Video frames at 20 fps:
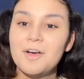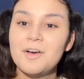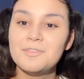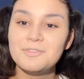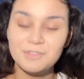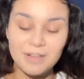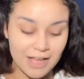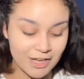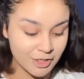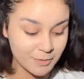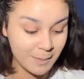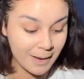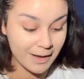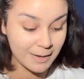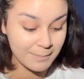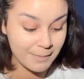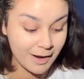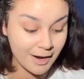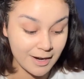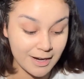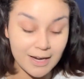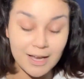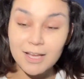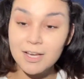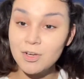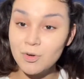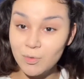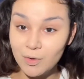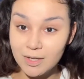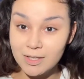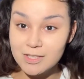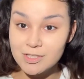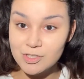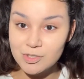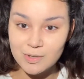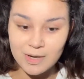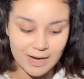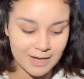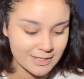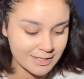Flashback Mary, anyone? Do you
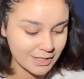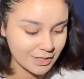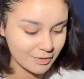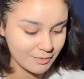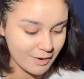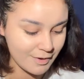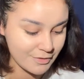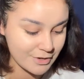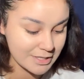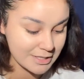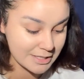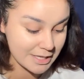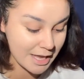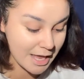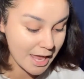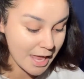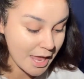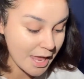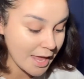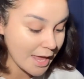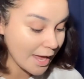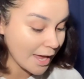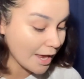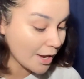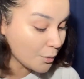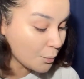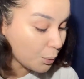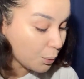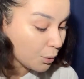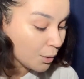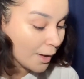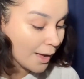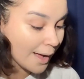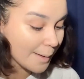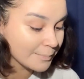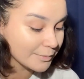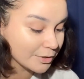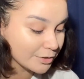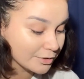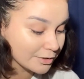guys get the reference? And
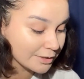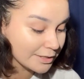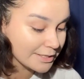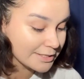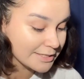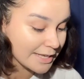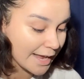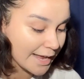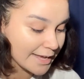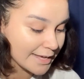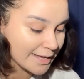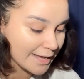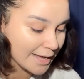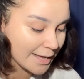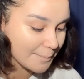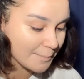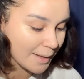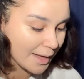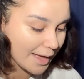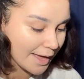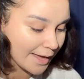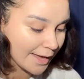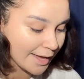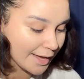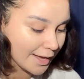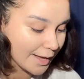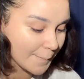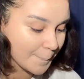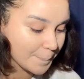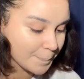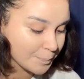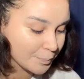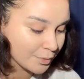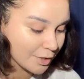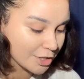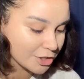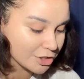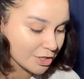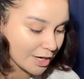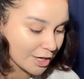I'm literally taking my
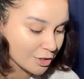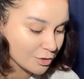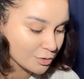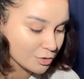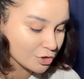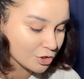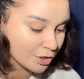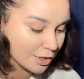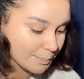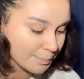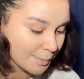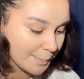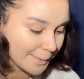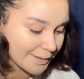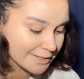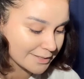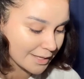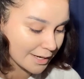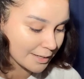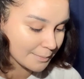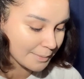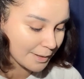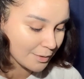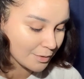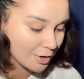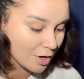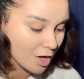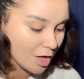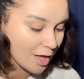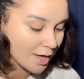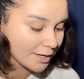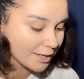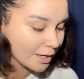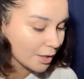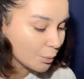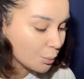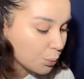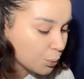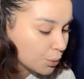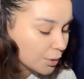brush that I usually put my setting powder on and